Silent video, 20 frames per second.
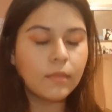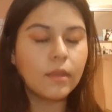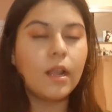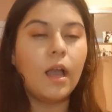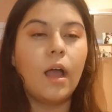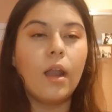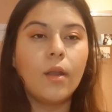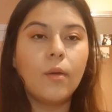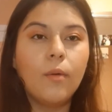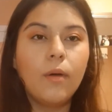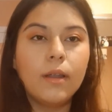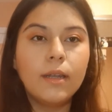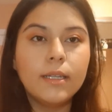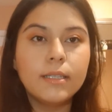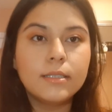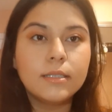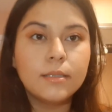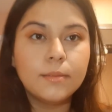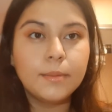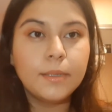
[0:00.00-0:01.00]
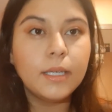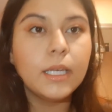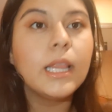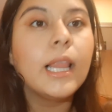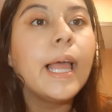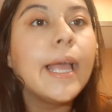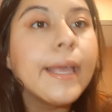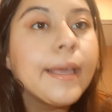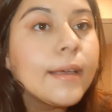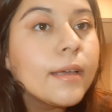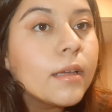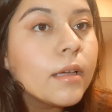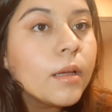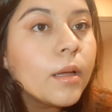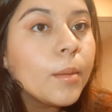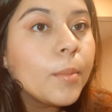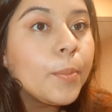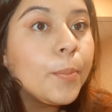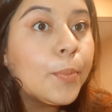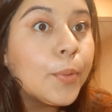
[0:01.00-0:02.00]
I don't want it to be like
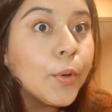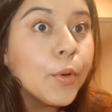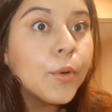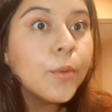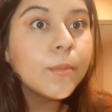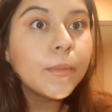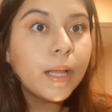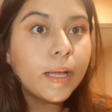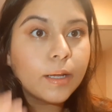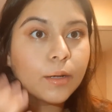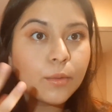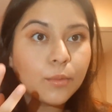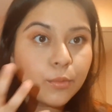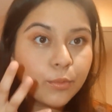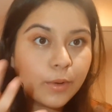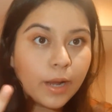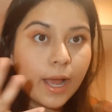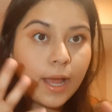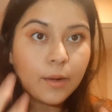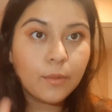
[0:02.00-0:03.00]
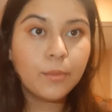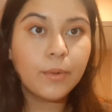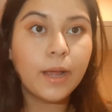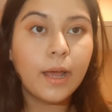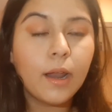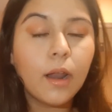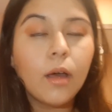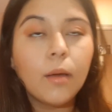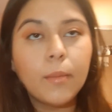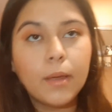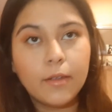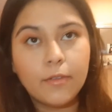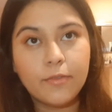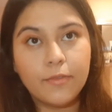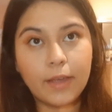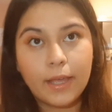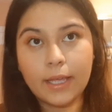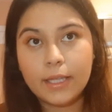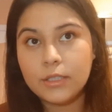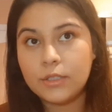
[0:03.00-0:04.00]
boom, like red on my
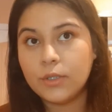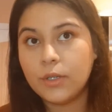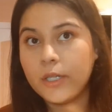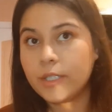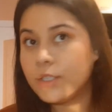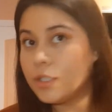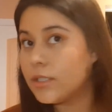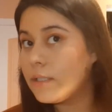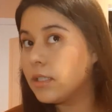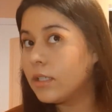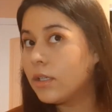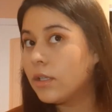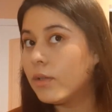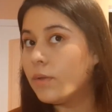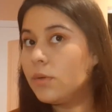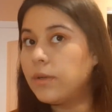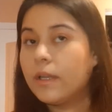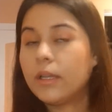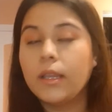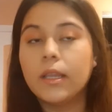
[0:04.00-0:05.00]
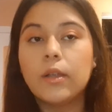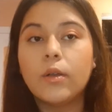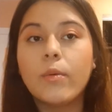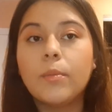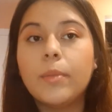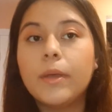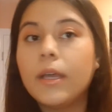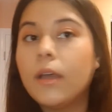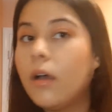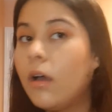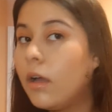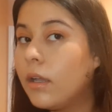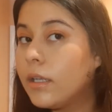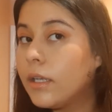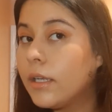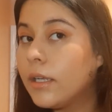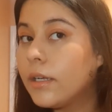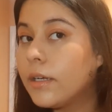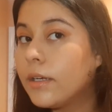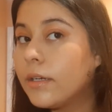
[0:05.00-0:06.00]
face, so I just include a little bit on
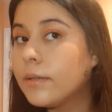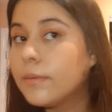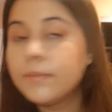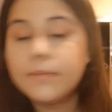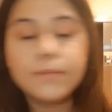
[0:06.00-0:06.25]
here.